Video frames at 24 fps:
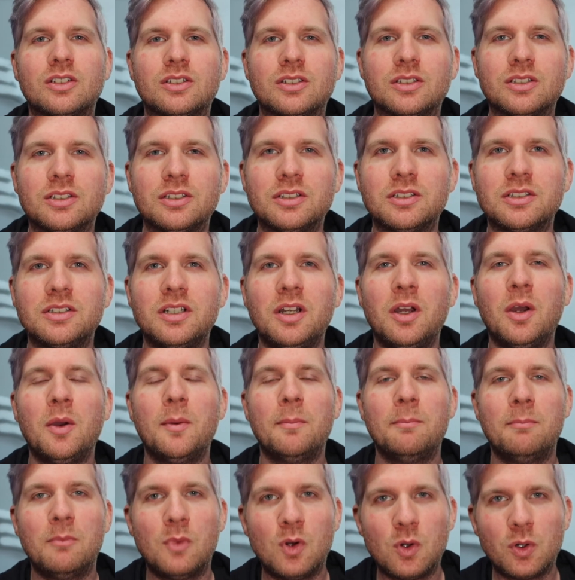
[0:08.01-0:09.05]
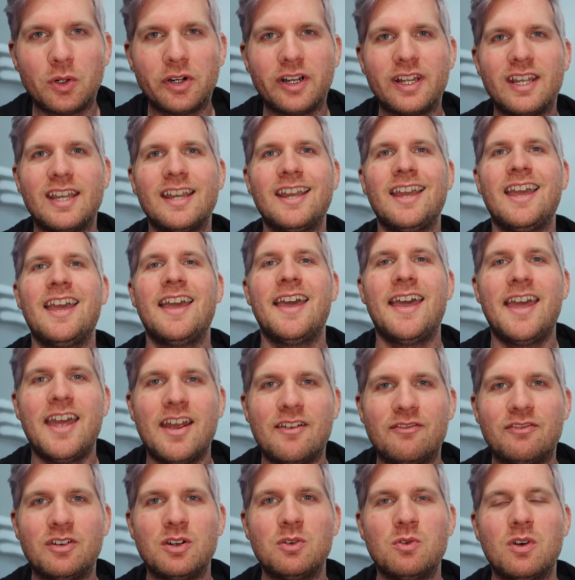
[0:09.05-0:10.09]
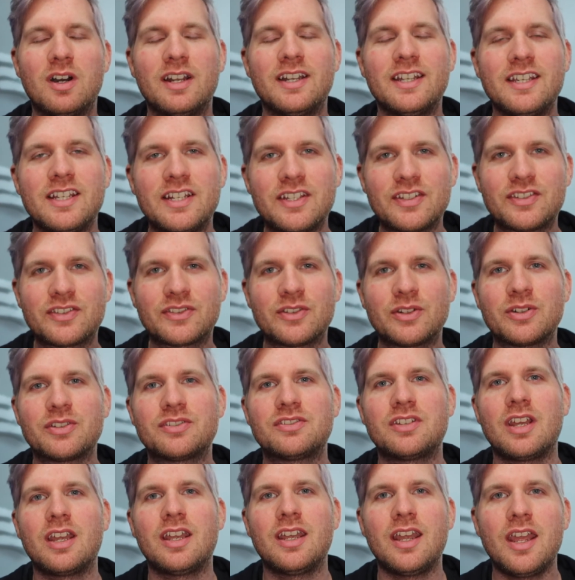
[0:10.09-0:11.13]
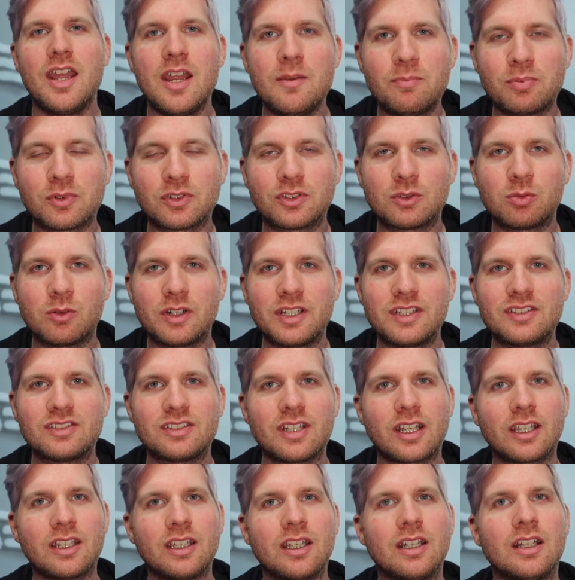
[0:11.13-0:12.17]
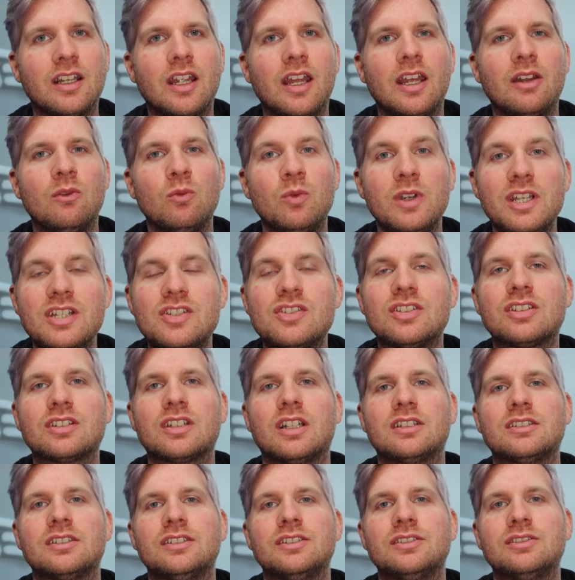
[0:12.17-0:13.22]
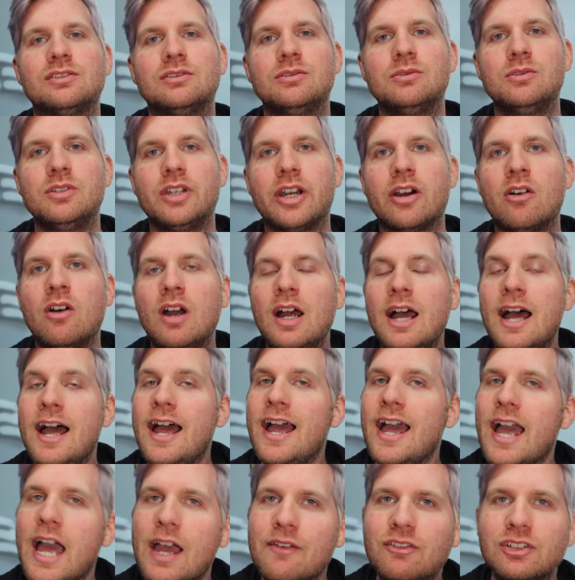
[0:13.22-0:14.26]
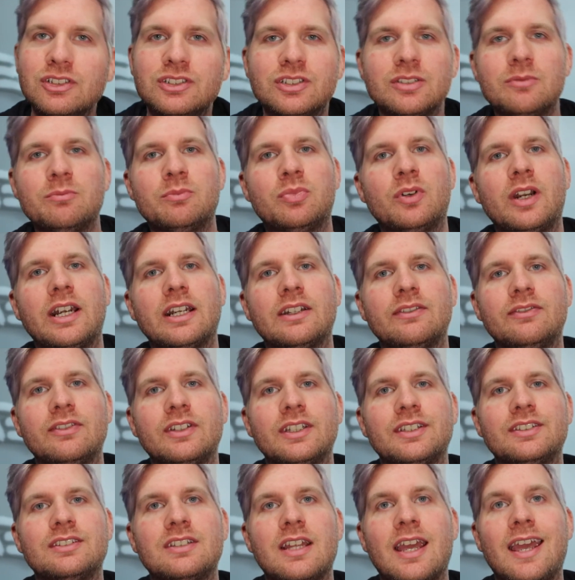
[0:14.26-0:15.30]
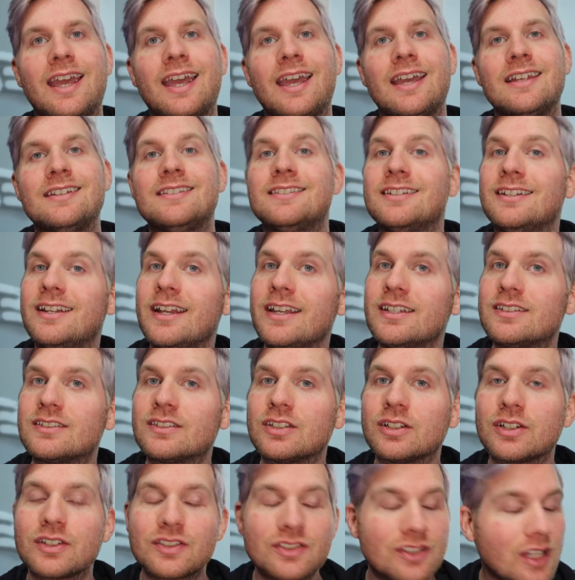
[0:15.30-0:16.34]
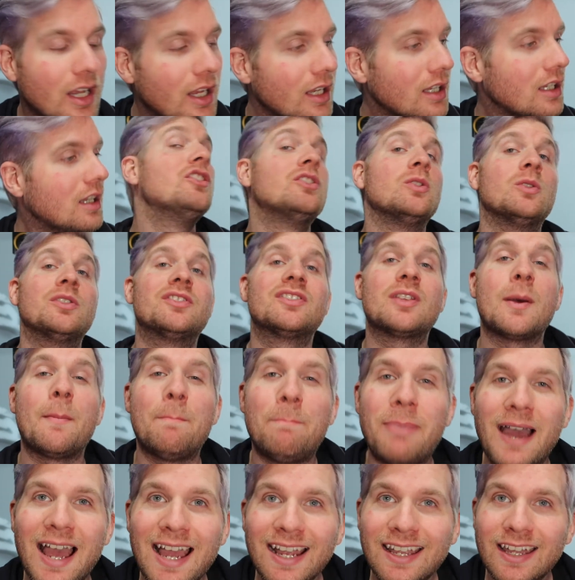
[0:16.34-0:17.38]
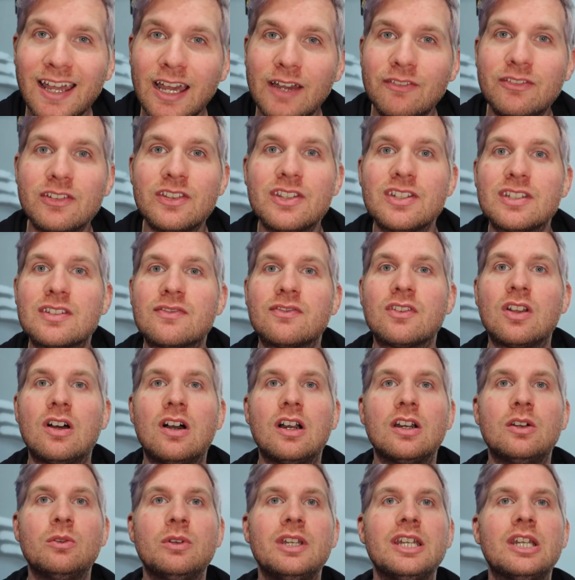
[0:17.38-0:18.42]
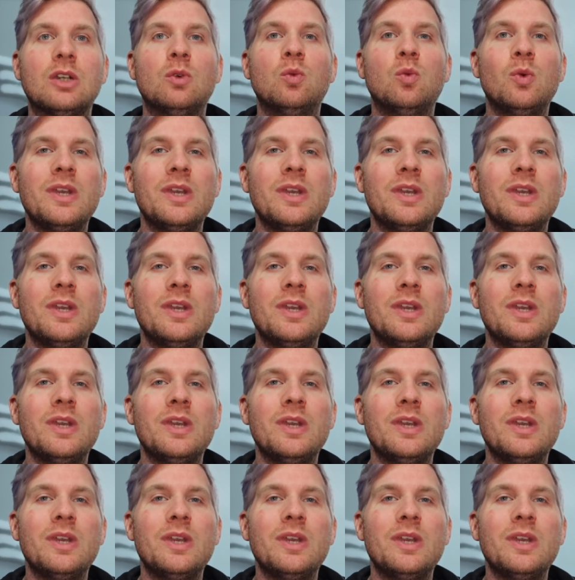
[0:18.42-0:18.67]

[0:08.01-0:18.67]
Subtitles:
Good morning, everyone. It is Thursday, April 22nd, and we just got to the studio having some breakfast, and today's Thursday, so it's the back half of this vlog week.